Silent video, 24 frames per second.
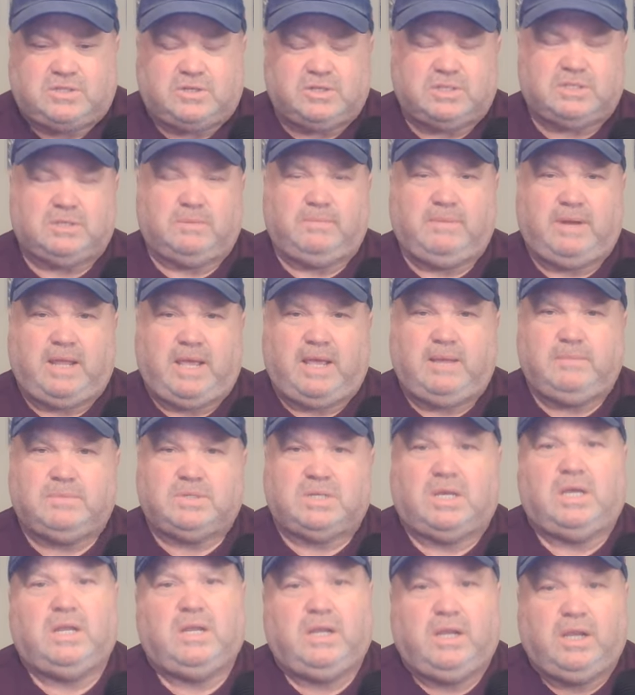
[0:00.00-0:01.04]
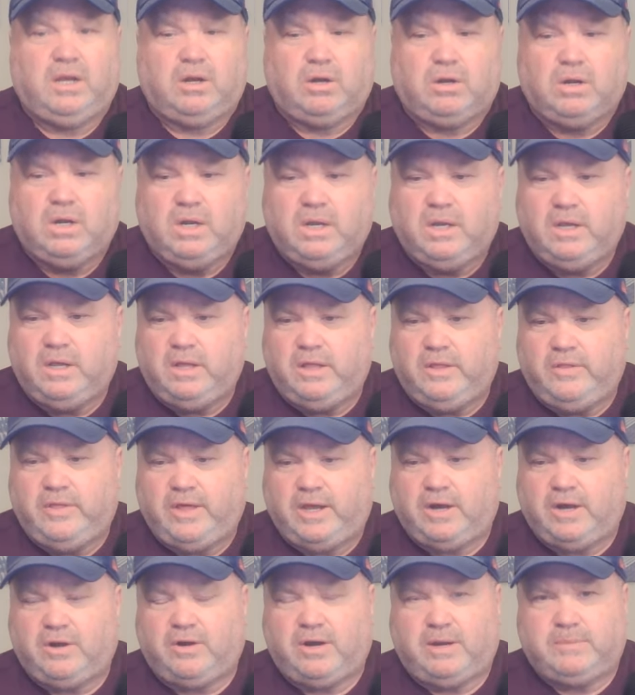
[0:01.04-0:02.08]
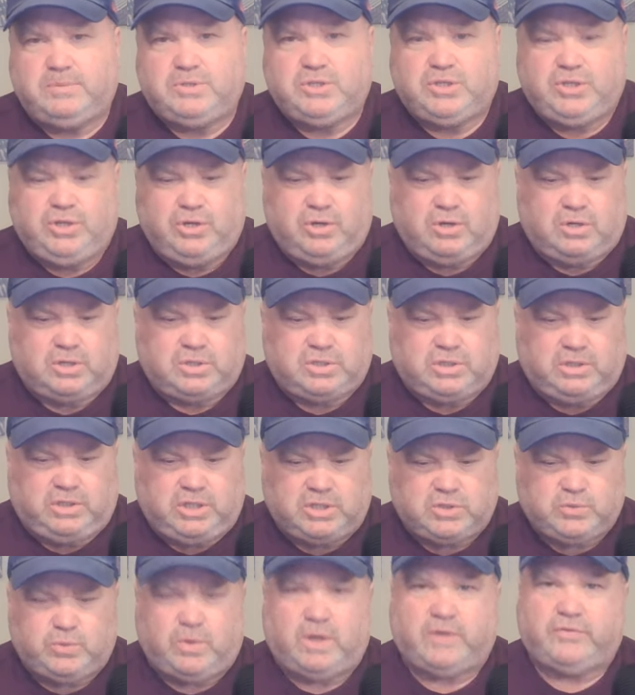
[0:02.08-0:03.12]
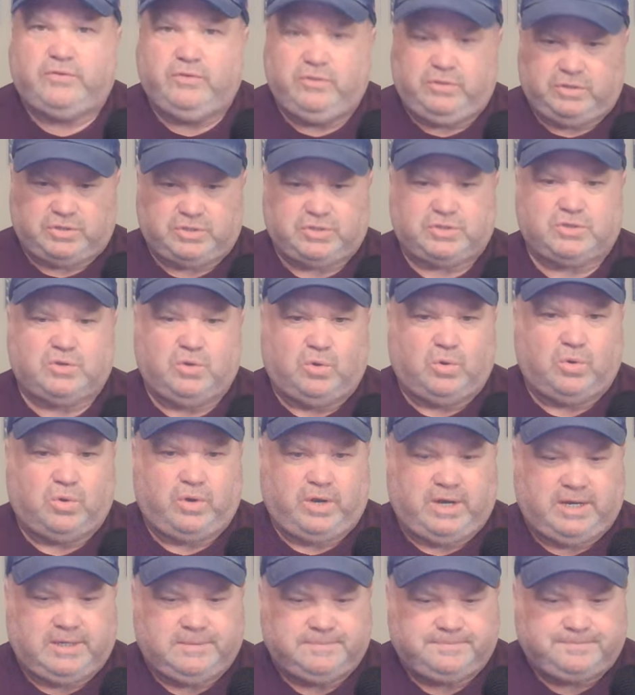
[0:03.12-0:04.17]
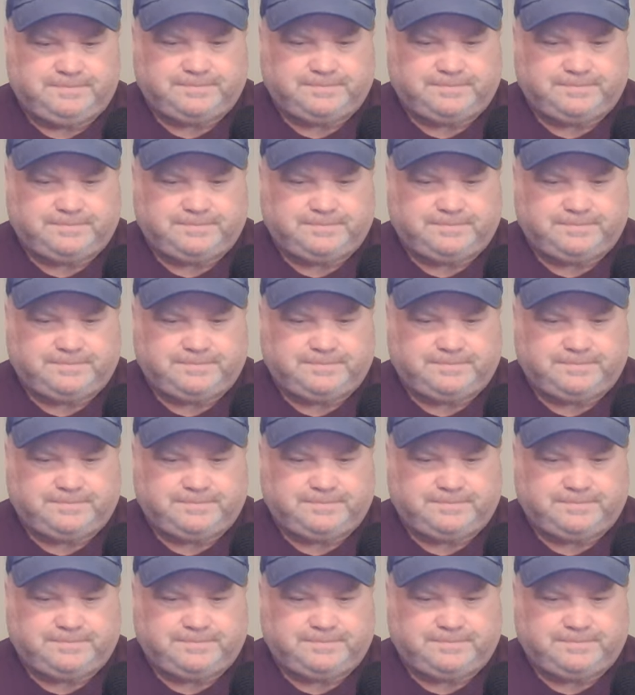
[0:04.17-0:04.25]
There's some names on here that are obscure. So let's walk through the scoring.